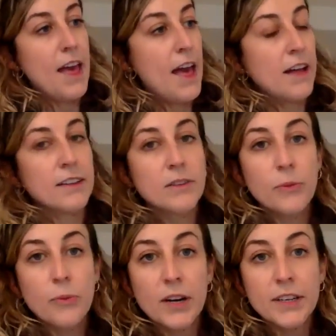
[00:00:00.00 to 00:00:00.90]

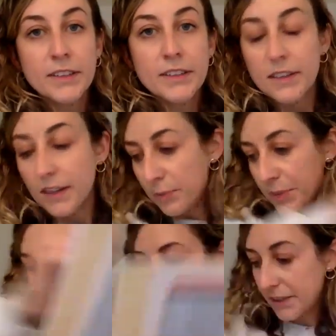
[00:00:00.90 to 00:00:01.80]
L1 up
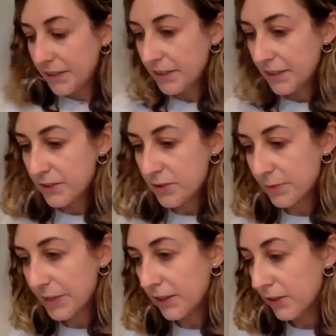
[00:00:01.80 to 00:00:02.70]
here. So I'm
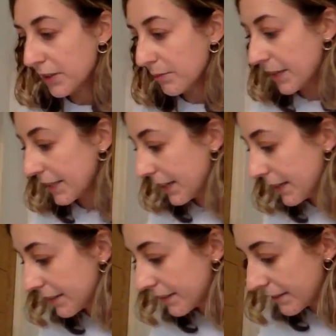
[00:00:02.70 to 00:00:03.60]
gonna look in my
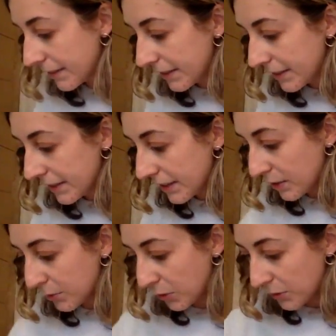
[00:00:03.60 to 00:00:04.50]
kit.
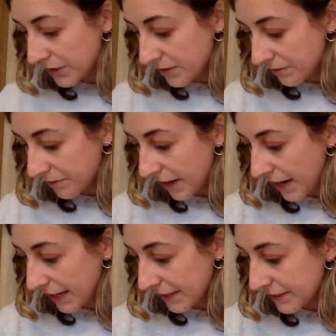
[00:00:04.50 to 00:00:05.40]
I'm going to
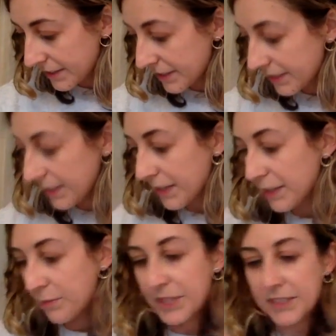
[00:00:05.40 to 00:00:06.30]
find
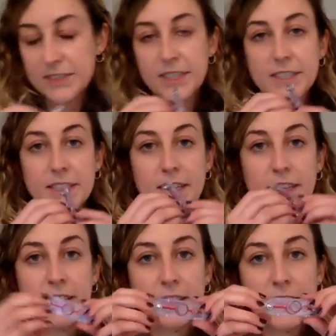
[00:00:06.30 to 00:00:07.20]
the piece that's
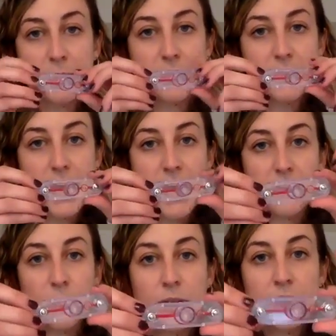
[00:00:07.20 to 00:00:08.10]
labeled
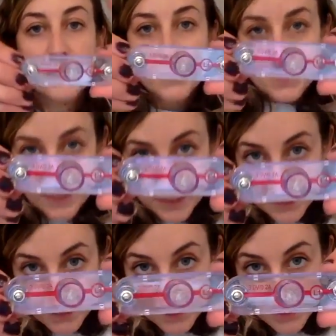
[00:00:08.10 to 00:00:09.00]
L1.
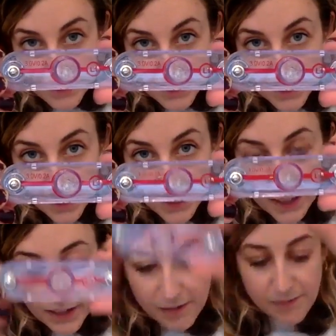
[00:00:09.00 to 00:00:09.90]
Ta-da!